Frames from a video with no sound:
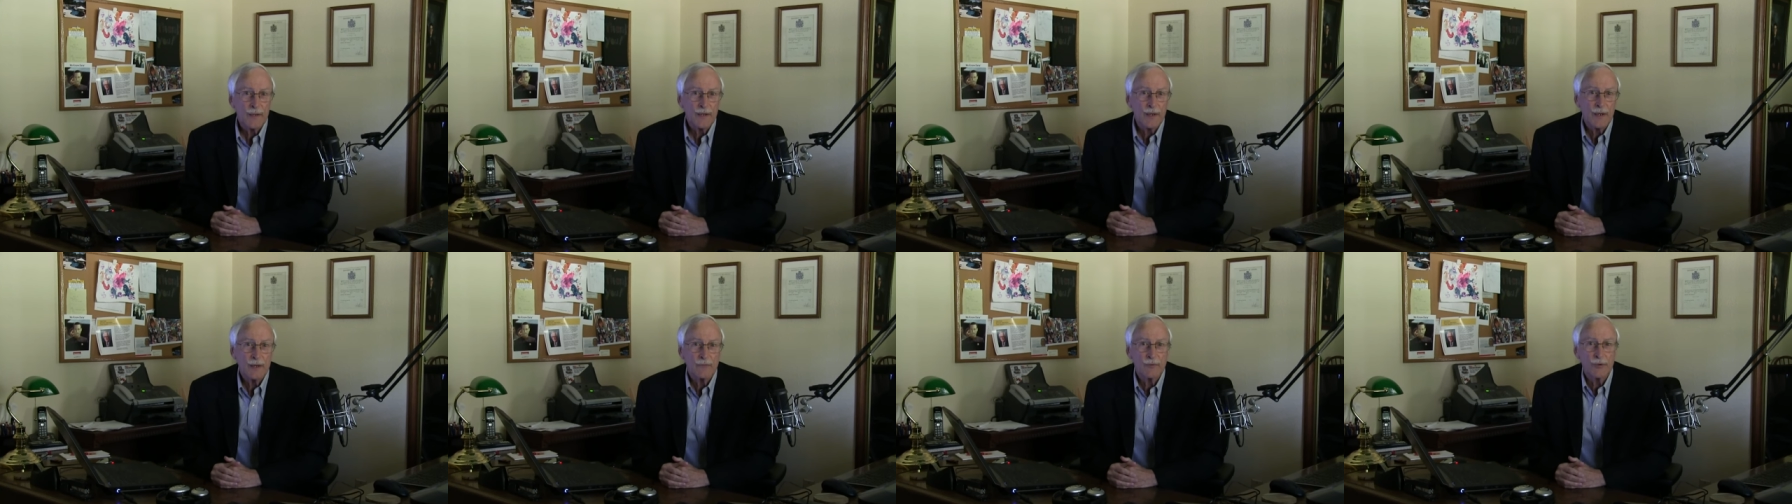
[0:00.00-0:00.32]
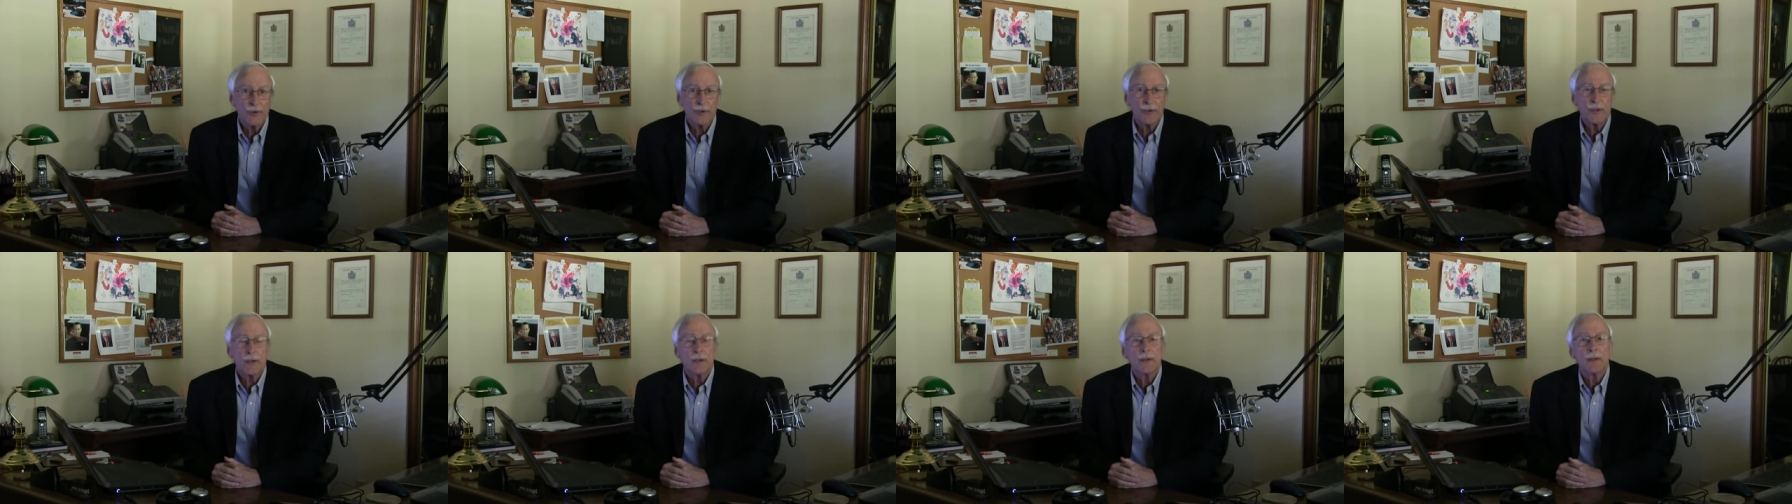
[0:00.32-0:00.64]

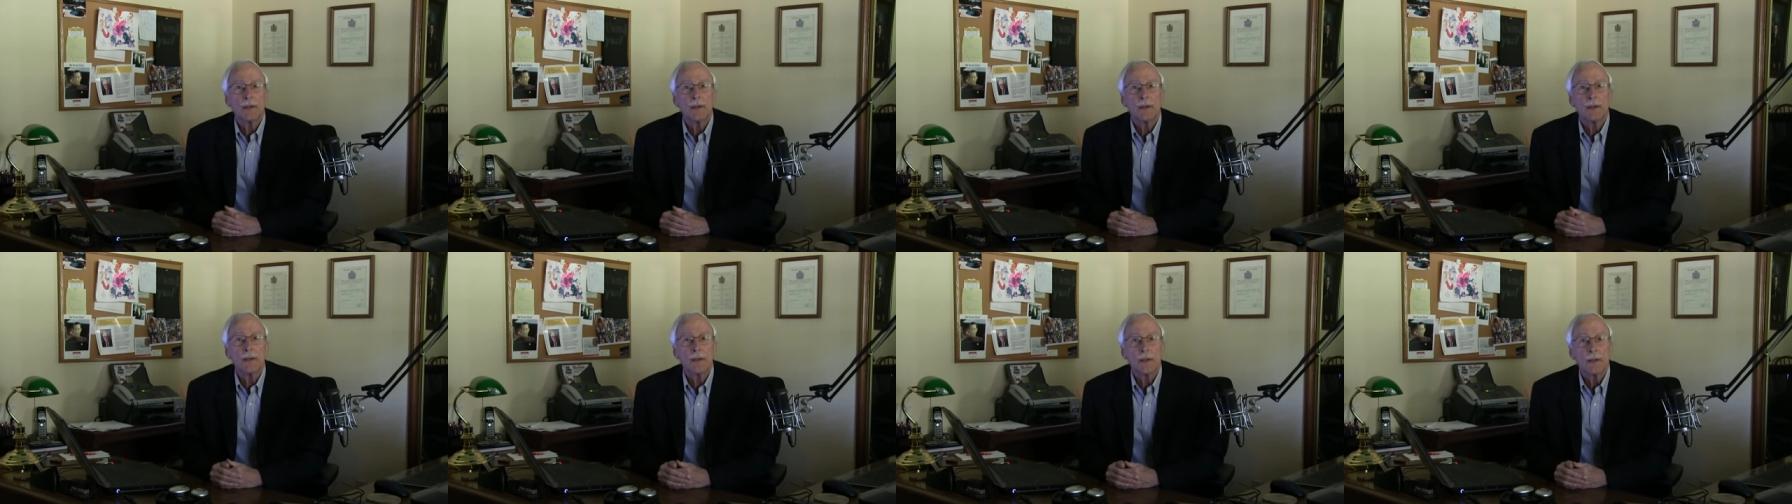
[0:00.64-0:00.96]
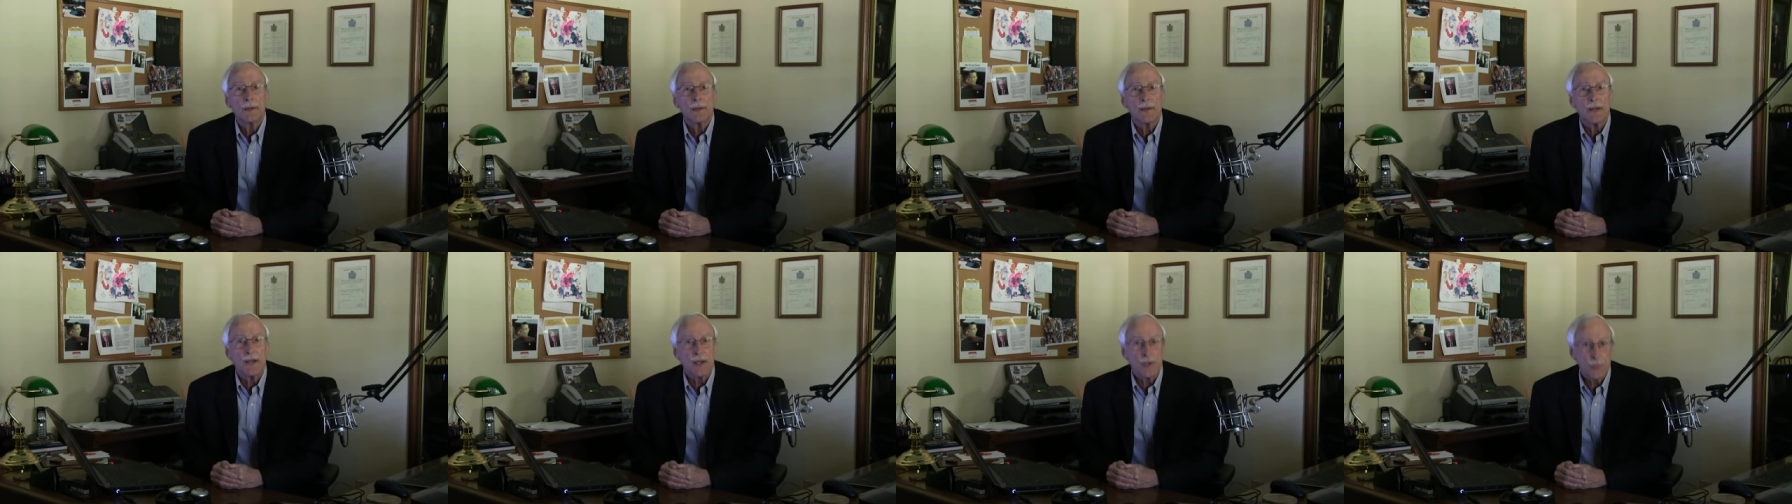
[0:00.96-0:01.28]
covered
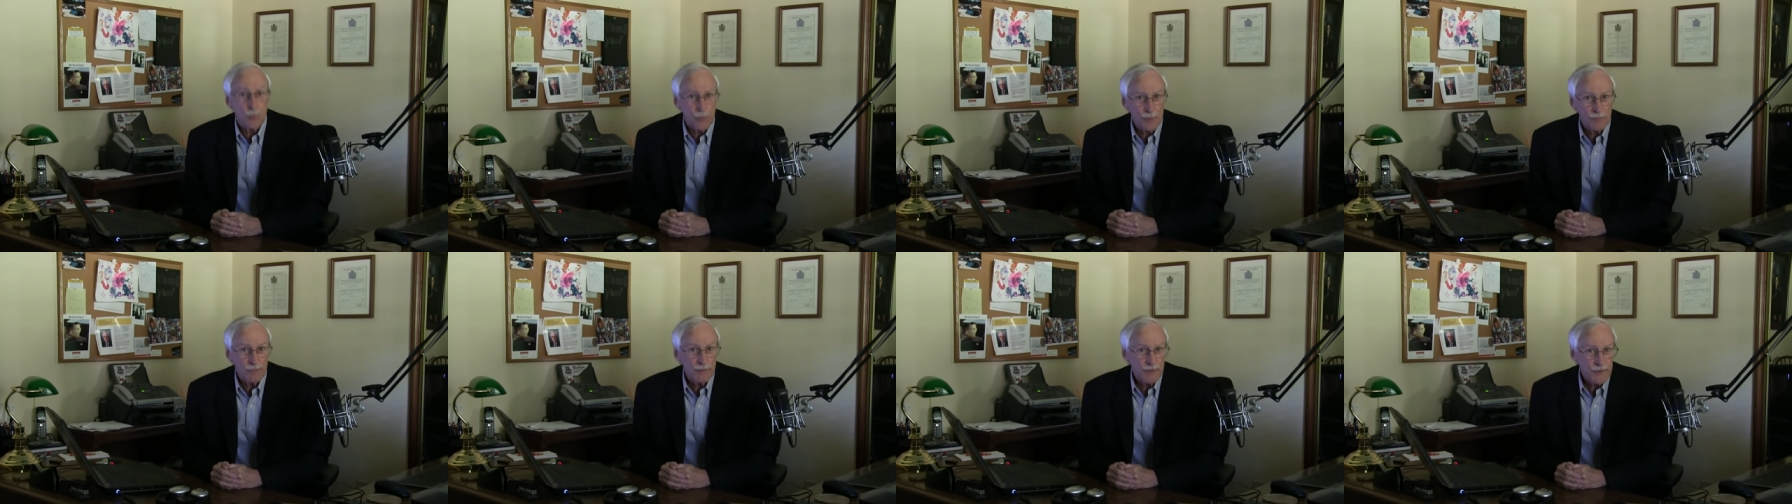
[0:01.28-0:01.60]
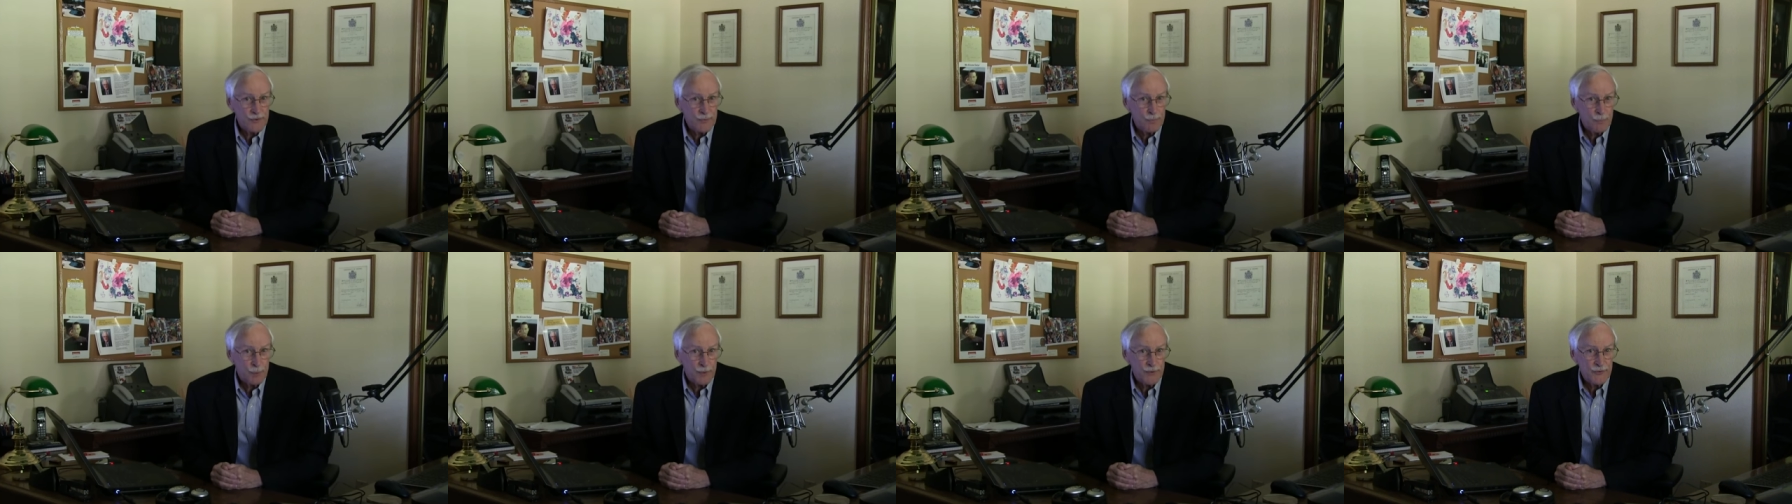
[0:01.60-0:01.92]
the
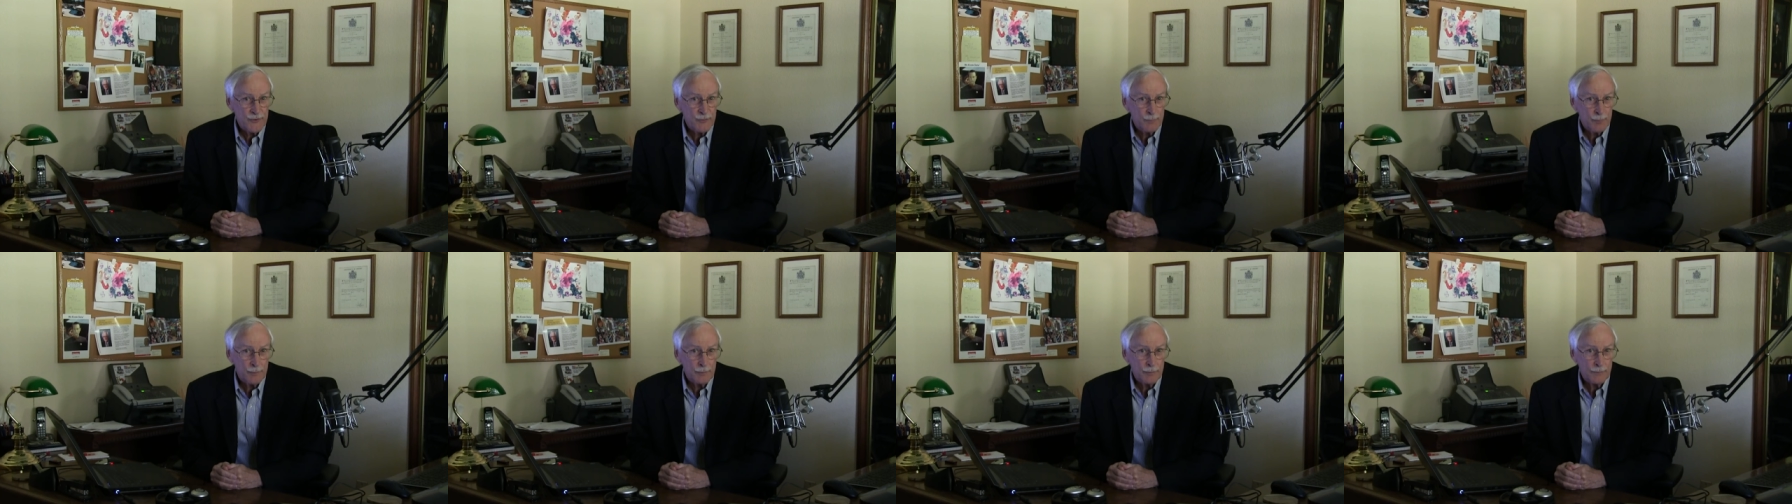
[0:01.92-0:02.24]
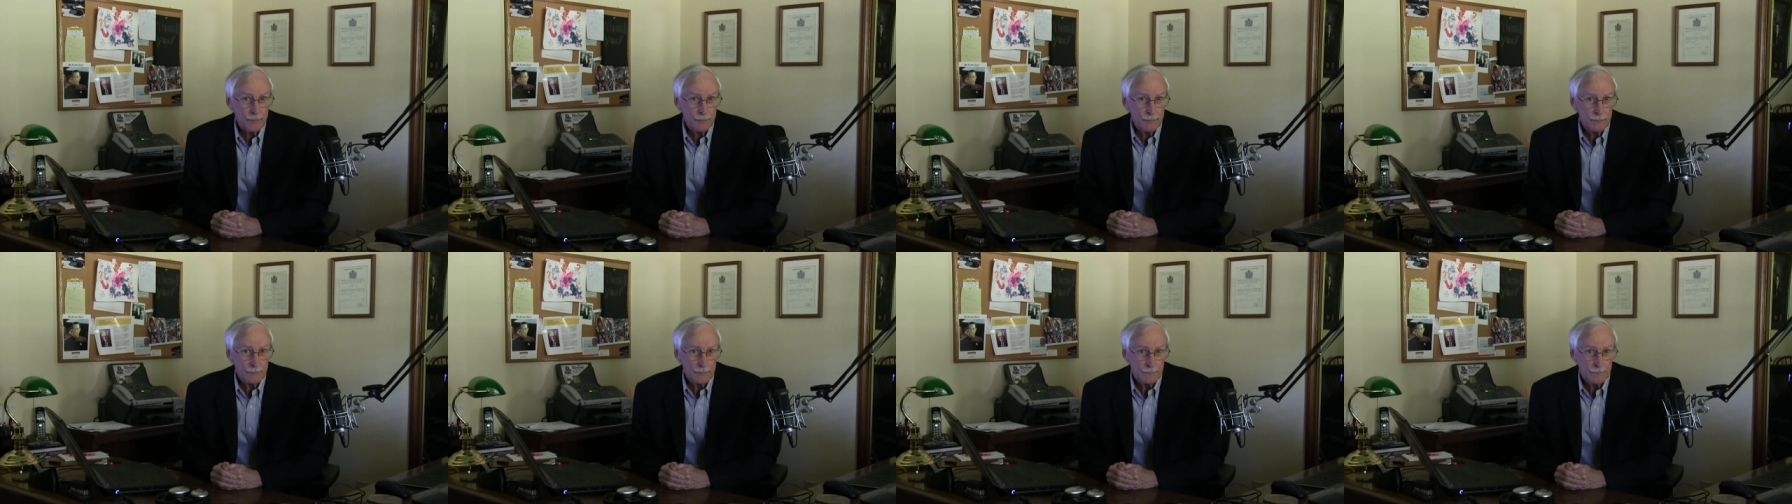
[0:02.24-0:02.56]
equivalence principle,